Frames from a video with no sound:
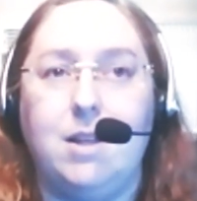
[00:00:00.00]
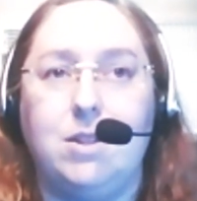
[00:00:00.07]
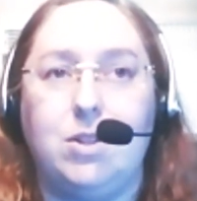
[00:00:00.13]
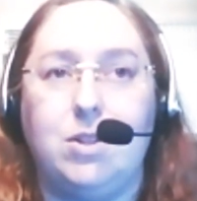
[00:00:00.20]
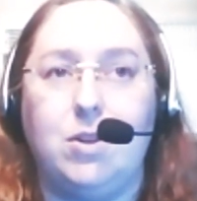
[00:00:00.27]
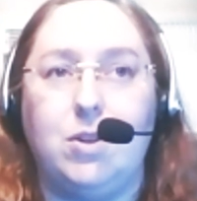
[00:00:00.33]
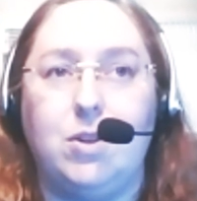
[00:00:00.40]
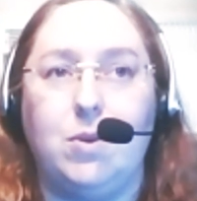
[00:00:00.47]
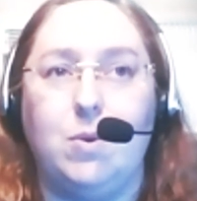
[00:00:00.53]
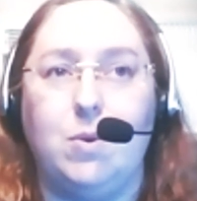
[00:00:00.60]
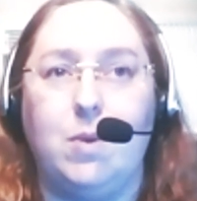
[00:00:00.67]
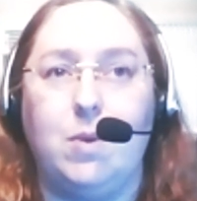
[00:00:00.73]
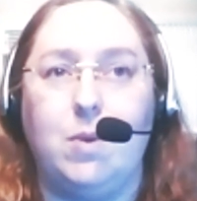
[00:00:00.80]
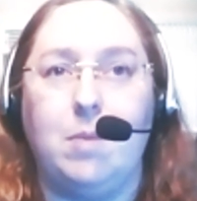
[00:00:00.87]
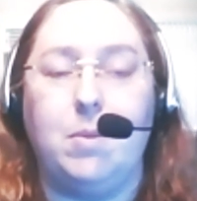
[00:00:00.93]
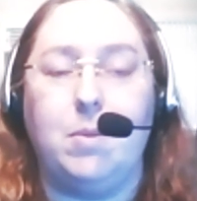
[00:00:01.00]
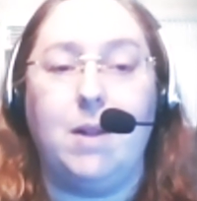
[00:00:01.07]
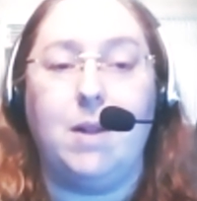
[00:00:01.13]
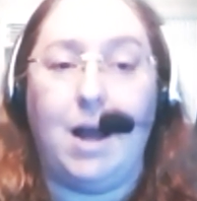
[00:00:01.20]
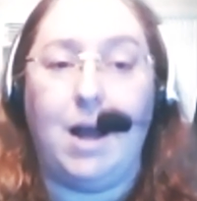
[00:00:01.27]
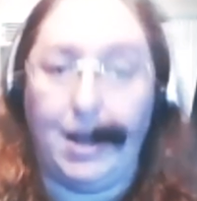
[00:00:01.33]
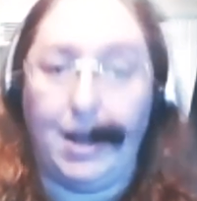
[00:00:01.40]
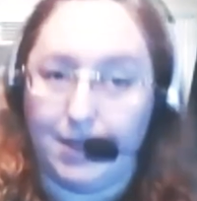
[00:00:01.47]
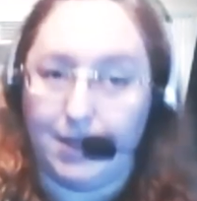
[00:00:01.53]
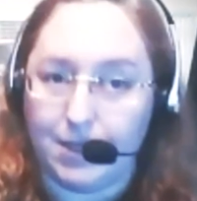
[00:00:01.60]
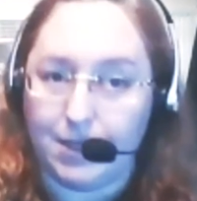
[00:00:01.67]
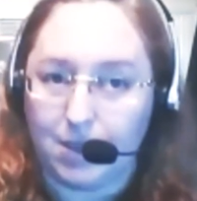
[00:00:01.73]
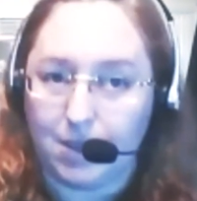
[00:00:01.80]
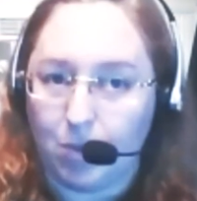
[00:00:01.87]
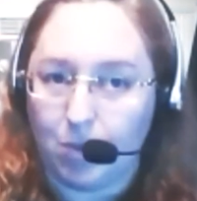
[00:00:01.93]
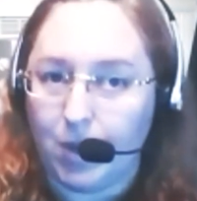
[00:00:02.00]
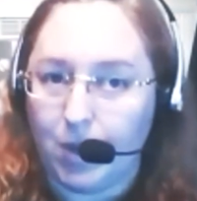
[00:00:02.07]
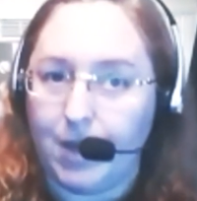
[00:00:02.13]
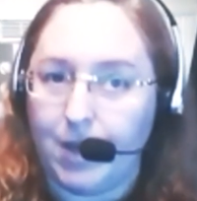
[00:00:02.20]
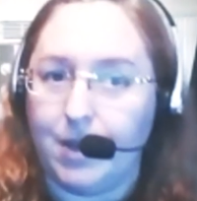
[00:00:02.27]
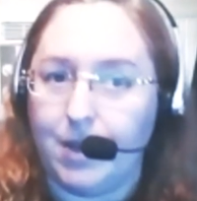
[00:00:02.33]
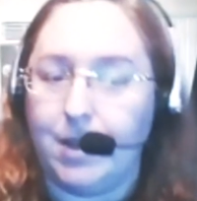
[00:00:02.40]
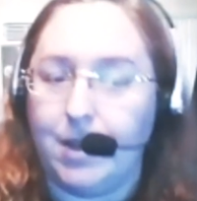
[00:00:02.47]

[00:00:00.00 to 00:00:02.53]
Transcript: to imply that someone